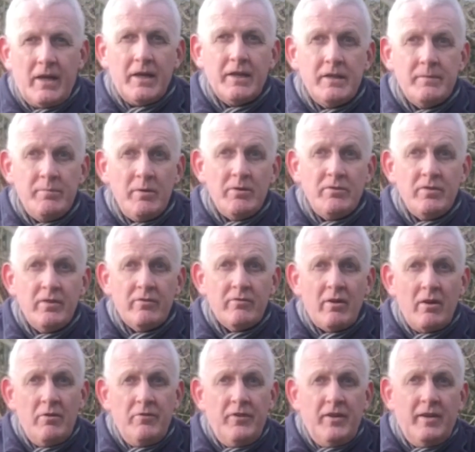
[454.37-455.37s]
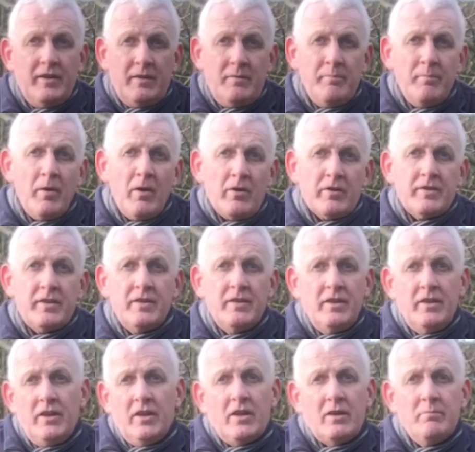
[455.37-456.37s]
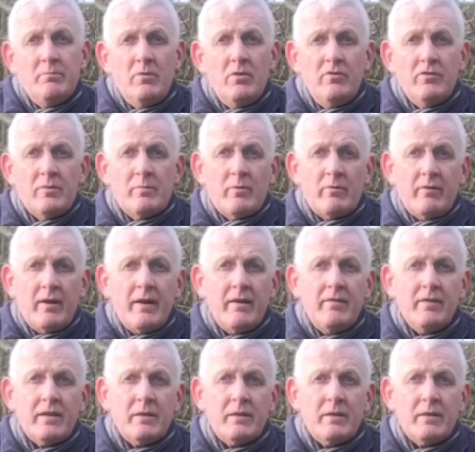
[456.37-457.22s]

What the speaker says: And the beauty of growing things in pots is that you can move them around.